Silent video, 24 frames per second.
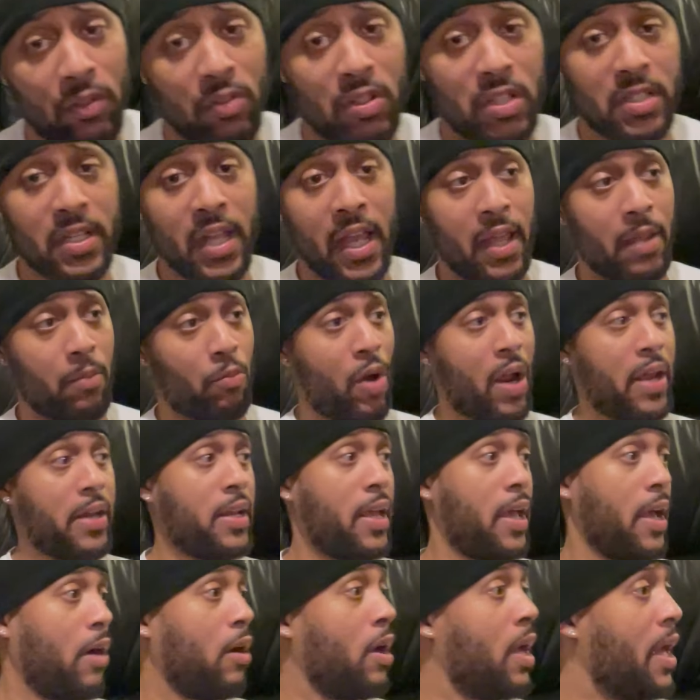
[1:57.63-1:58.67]
on his name right
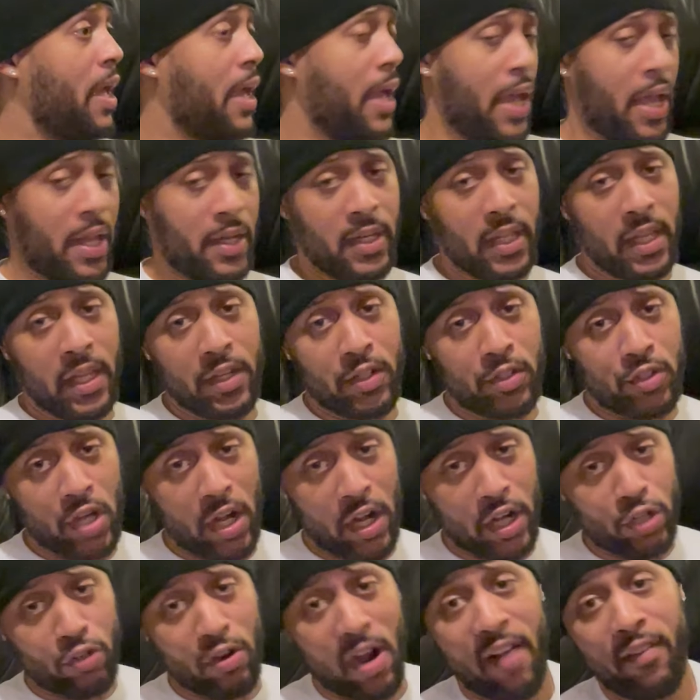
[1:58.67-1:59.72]
now. And then
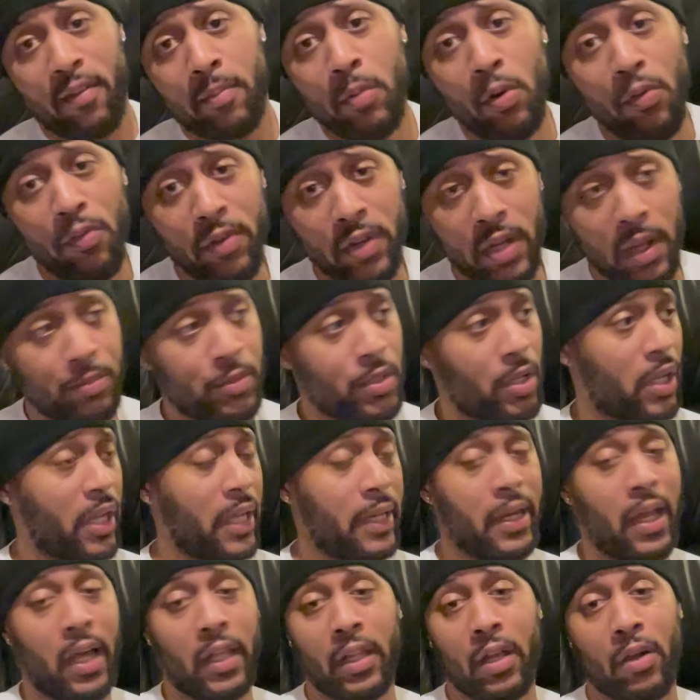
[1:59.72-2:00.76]
Terence Crawford moving up to
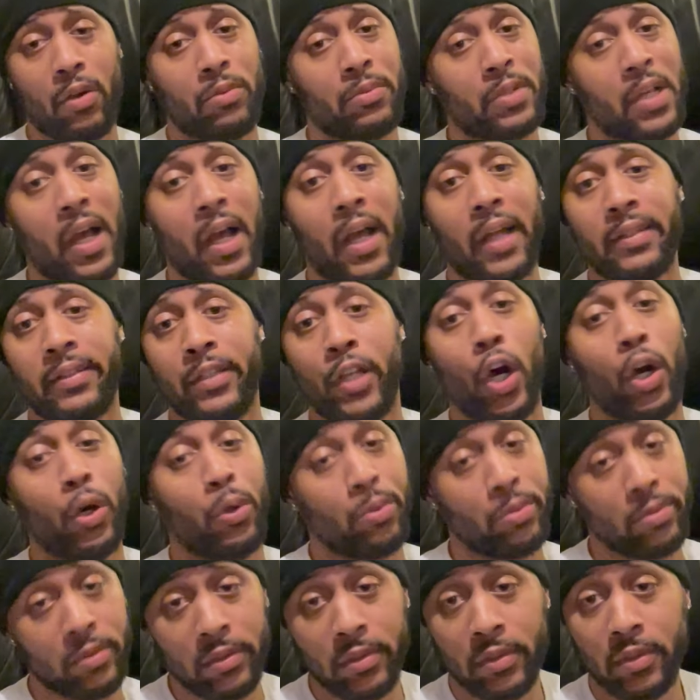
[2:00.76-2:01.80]
Canelo. Up, uh,
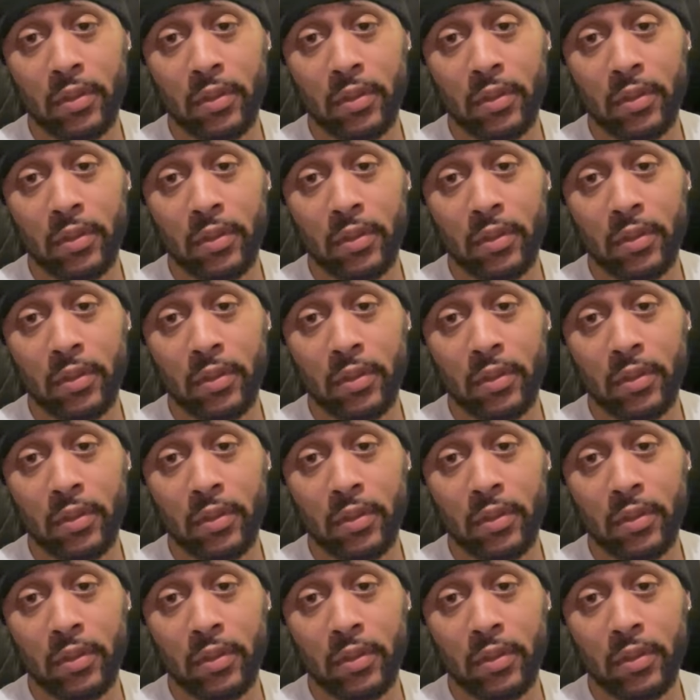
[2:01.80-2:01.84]
no,